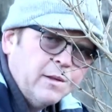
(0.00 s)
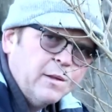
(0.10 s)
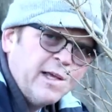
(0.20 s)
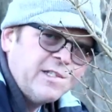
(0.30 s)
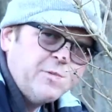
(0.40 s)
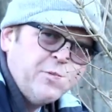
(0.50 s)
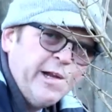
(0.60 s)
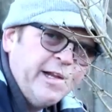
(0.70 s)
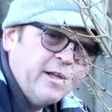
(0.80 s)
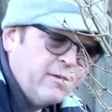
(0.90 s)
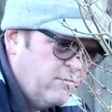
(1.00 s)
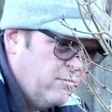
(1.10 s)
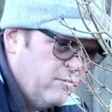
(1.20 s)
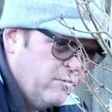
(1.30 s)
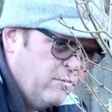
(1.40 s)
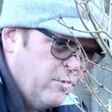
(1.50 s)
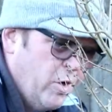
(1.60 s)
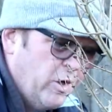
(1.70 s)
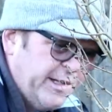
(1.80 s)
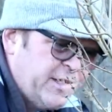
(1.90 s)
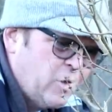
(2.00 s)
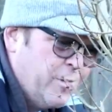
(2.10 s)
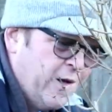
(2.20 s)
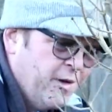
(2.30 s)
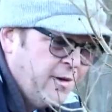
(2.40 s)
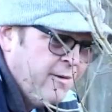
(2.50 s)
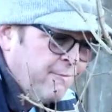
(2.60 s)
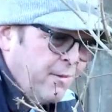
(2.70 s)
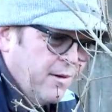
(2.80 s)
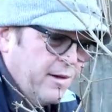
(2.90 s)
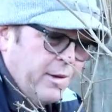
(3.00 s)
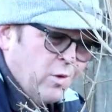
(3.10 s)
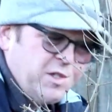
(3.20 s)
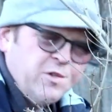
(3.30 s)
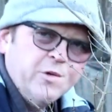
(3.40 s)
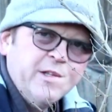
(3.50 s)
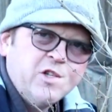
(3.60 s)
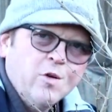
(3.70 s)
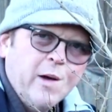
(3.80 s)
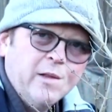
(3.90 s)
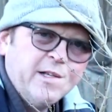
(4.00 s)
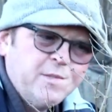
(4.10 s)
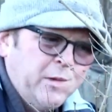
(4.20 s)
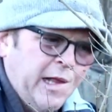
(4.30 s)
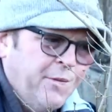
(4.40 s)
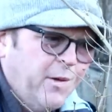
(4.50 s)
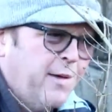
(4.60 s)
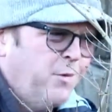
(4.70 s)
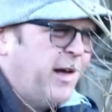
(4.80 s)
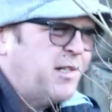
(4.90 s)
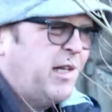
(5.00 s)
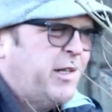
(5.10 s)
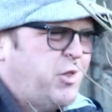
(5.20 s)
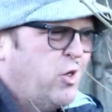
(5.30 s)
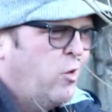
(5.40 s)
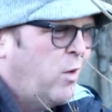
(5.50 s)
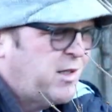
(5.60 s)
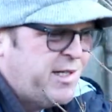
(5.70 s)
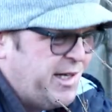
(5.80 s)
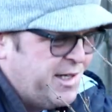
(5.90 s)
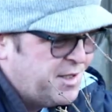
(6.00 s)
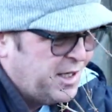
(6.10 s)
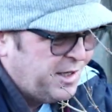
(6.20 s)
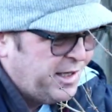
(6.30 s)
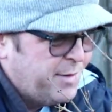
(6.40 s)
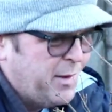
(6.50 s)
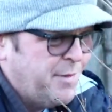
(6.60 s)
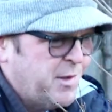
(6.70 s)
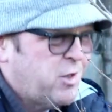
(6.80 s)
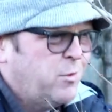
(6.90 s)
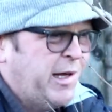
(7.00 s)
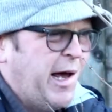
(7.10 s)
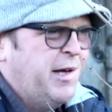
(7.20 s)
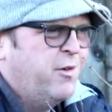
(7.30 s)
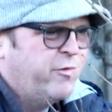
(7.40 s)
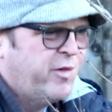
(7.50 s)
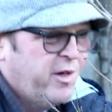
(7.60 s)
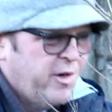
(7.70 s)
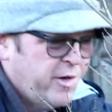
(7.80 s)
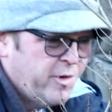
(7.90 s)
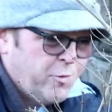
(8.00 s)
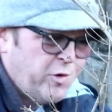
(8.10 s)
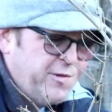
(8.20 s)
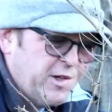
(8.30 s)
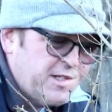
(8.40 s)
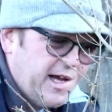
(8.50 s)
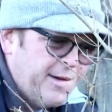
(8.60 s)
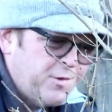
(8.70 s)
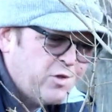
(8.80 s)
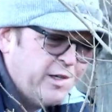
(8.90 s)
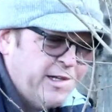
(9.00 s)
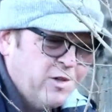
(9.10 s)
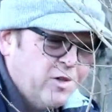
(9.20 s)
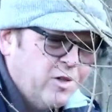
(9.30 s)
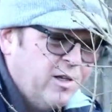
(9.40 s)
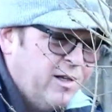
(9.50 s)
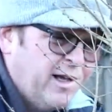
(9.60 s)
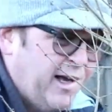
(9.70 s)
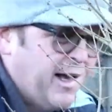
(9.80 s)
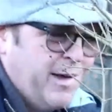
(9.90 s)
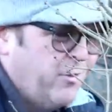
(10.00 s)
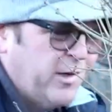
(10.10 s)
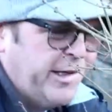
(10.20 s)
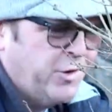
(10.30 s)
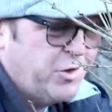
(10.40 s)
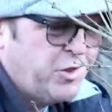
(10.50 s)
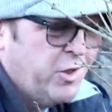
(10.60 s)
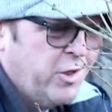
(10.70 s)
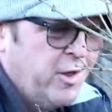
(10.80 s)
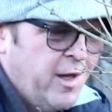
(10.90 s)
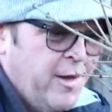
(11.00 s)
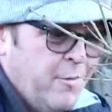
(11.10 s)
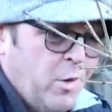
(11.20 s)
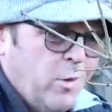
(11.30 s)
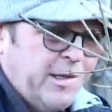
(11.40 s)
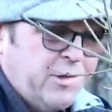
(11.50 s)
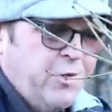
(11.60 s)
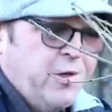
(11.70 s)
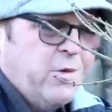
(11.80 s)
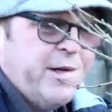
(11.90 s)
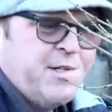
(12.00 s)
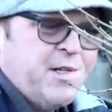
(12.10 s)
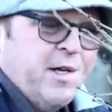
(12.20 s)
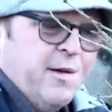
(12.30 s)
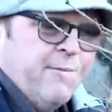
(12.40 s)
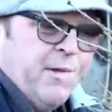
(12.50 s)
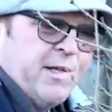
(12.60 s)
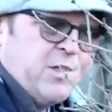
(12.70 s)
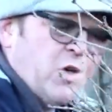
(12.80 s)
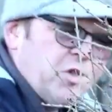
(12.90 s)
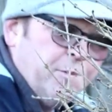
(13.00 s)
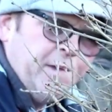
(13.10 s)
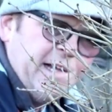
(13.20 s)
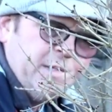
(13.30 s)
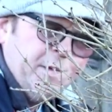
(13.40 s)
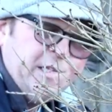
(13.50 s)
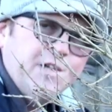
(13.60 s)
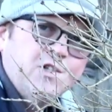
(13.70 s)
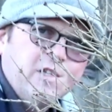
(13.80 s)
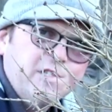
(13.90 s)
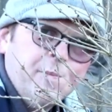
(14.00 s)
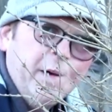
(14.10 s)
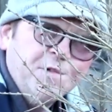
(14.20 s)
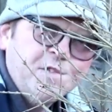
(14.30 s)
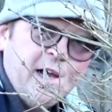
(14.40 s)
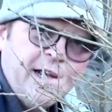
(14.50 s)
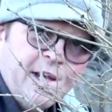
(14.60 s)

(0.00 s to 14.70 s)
Last spring, early summer, it wasn't doing too well, this plant. I'm not exactly sure what it is. I think it might be some kind of privet type tree, or I'm really unsure. But what I do know is it's got some nice potential as a bonsai.